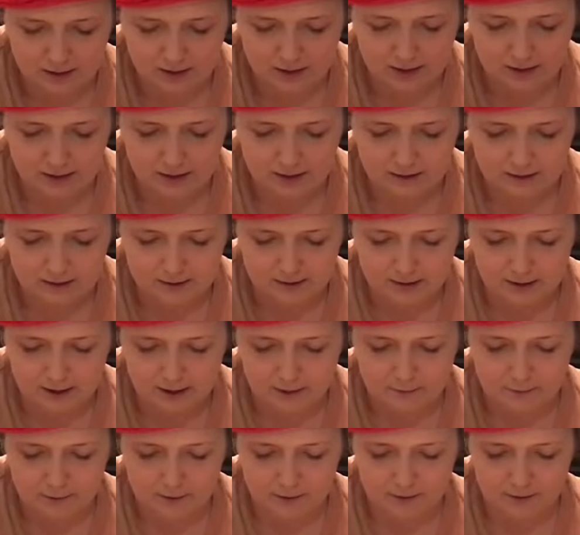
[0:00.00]
and the
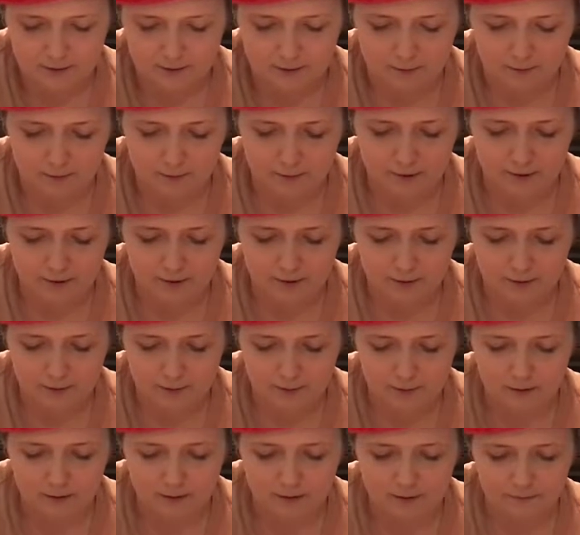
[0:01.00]
top part of your
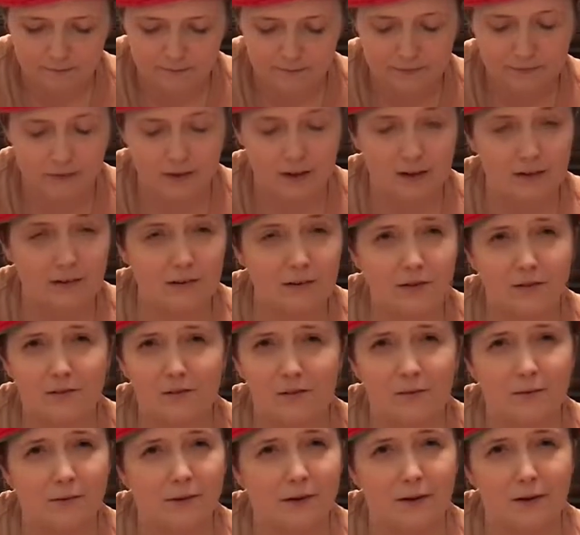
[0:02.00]
bow. I don't know if
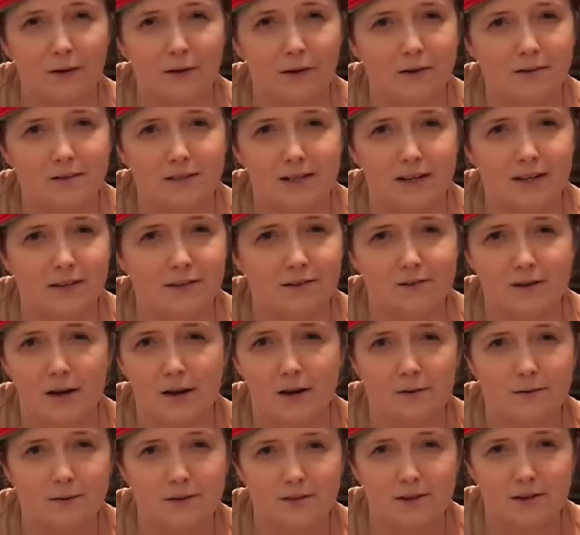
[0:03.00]
they're really called tails.
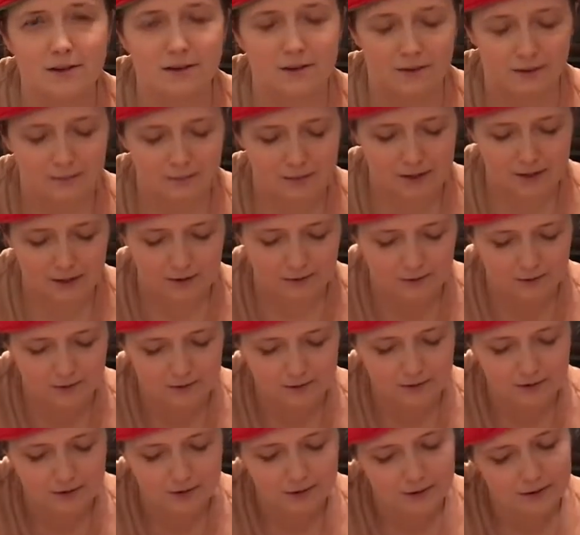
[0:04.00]
I always call them tails.
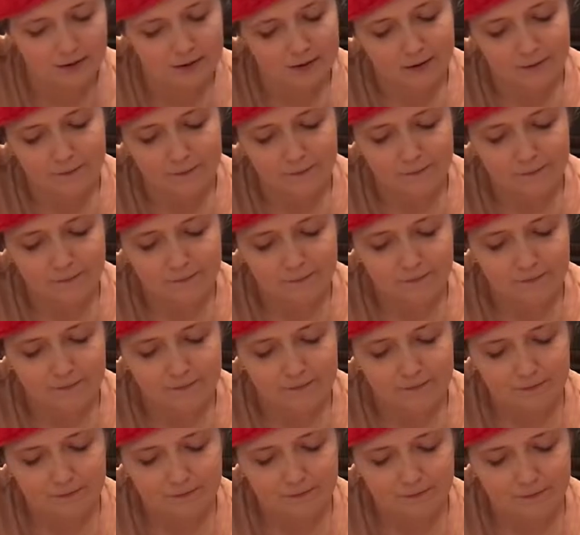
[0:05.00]

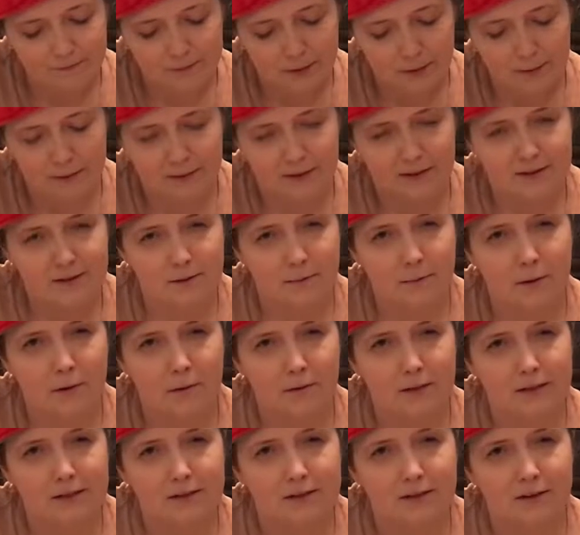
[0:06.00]
Maybe that's a
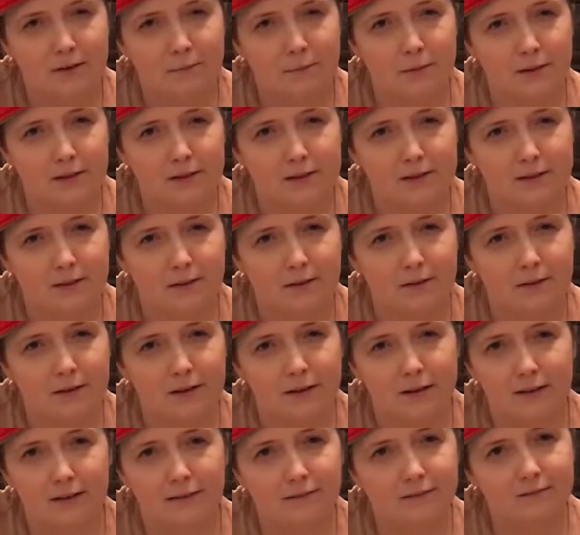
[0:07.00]
ponytail, pigtail
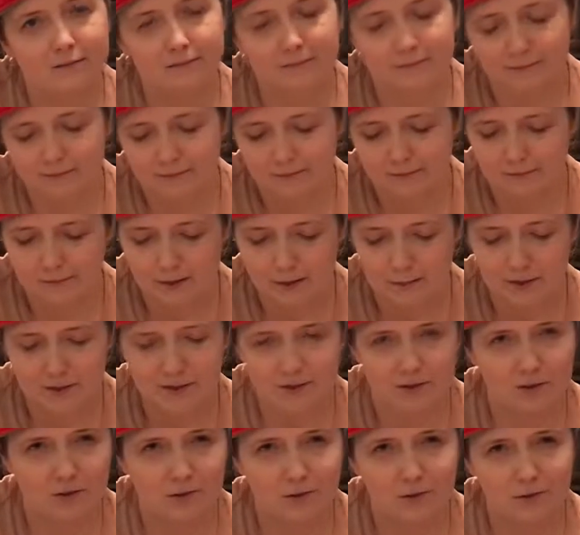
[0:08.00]
thing. Maybe it's
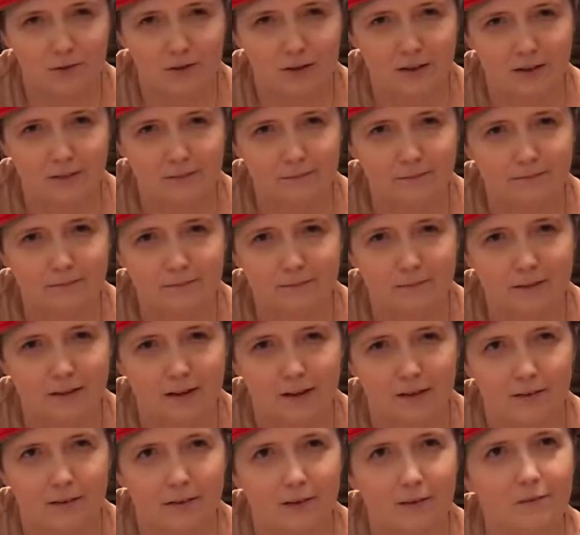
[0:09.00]
a girl thing.
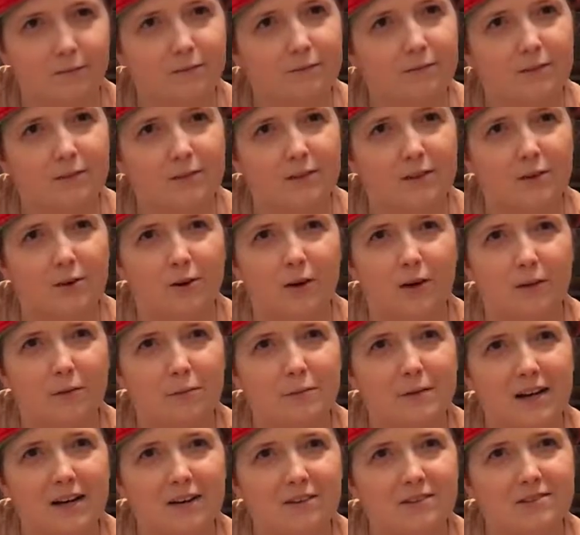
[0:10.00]
I don't know. Do you call them
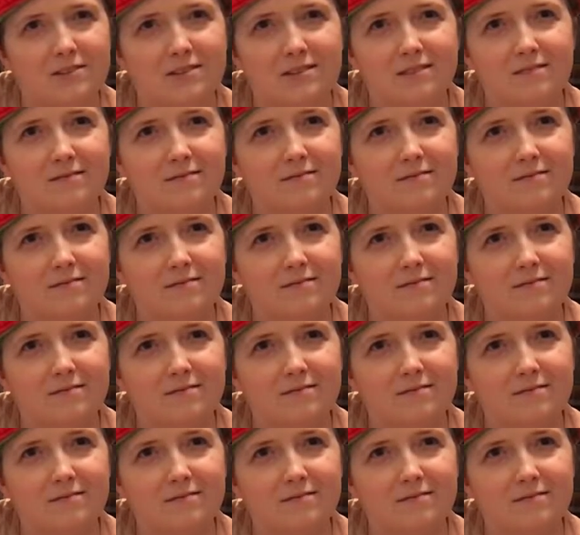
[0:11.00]
tails?